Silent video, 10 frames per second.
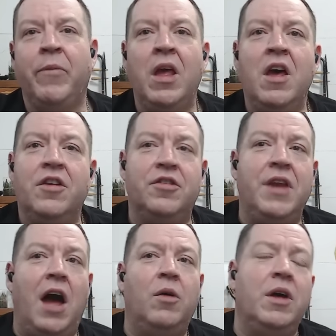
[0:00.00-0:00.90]
So
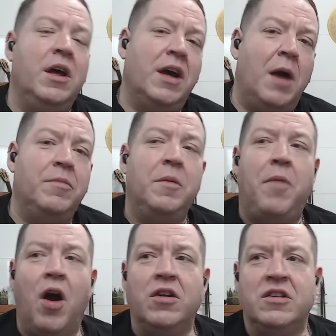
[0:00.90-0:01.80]
now come the
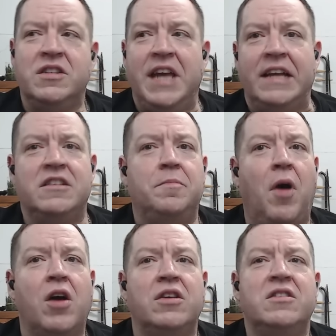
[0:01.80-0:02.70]
partner states.
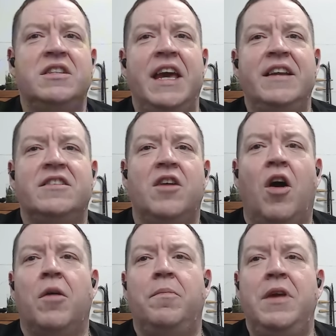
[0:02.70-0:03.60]
Partner states
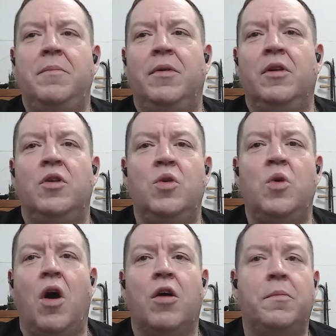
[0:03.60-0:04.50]
are people who
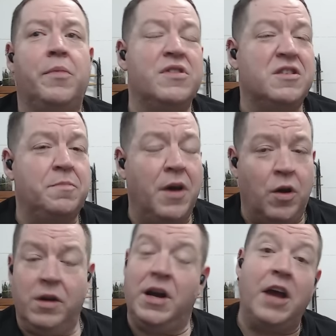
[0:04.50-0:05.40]
are
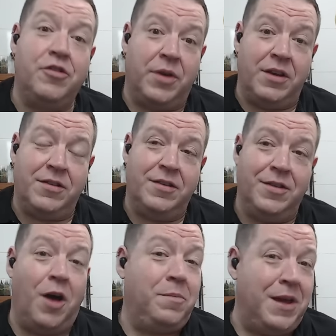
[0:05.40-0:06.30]
countries,
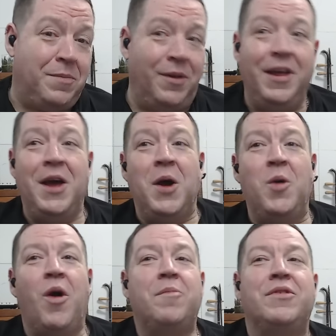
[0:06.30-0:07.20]
not people, who
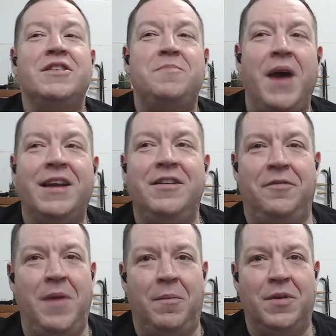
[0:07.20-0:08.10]
are prospective
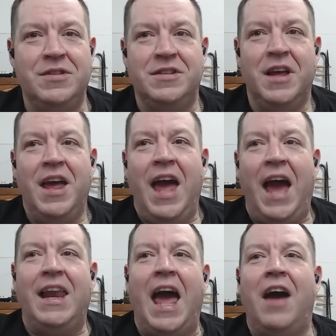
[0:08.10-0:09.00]
members
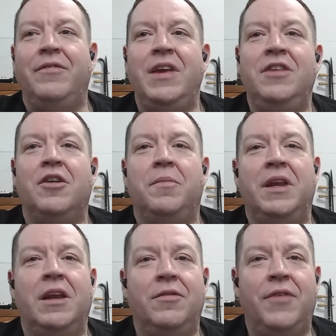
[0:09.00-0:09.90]
and have either been
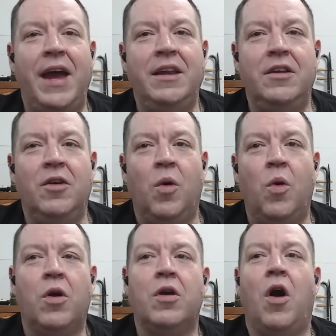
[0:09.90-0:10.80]
invited
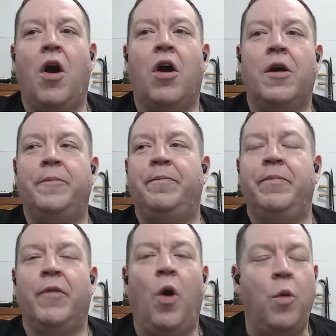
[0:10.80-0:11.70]
or are
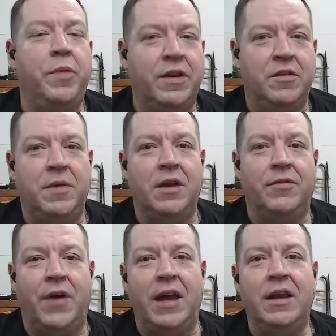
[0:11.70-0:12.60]
hoping to be
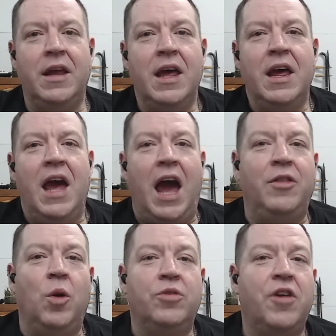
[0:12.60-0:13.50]
invited. And
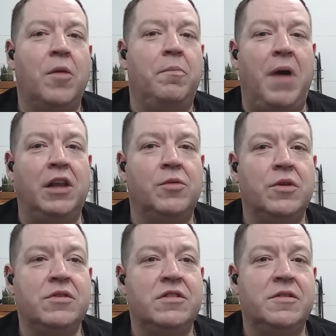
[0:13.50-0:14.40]
those are
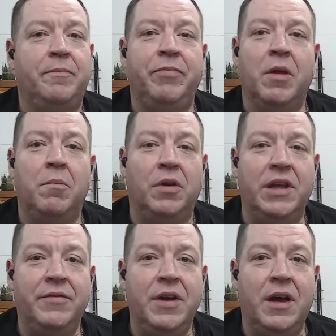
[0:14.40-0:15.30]
Belarus,
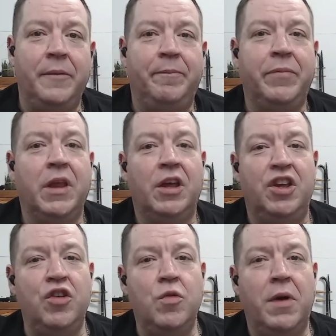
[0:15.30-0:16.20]
Bolivia,
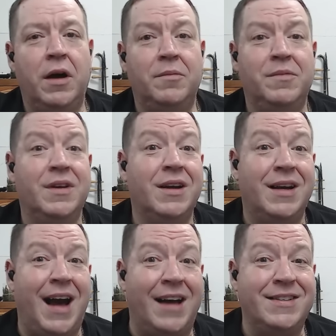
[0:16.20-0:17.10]
Cuba,
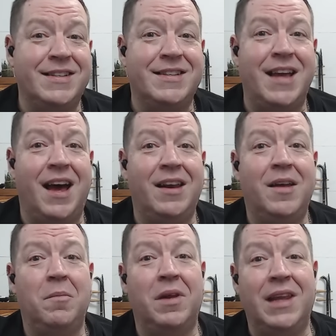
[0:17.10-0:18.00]
Kazakhstan,
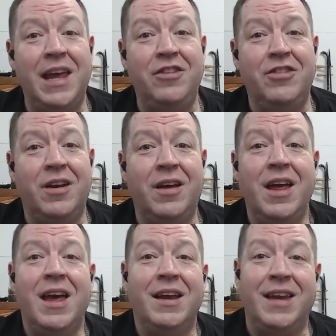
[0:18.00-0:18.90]
Malaysia,
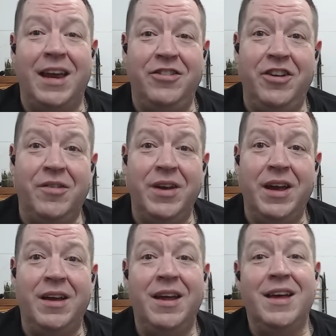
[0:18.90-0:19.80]

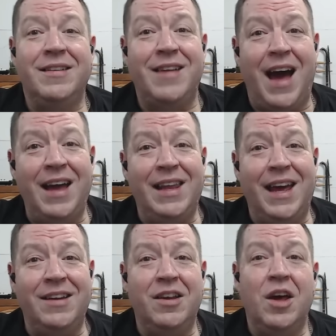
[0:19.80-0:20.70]
Nigeria,
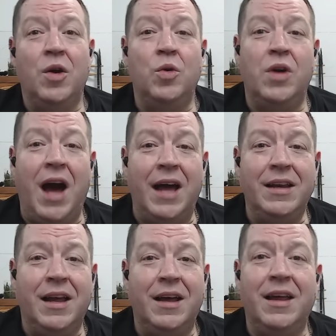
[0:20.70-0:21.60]
Thailand,
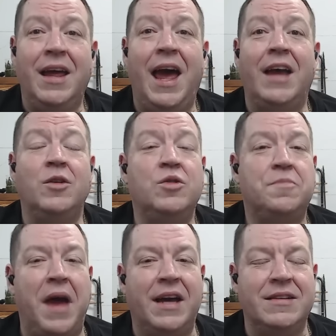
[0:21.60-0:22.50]
Uganda, and
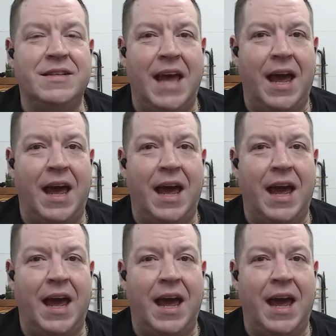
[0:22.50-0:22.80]
Uzbekistan.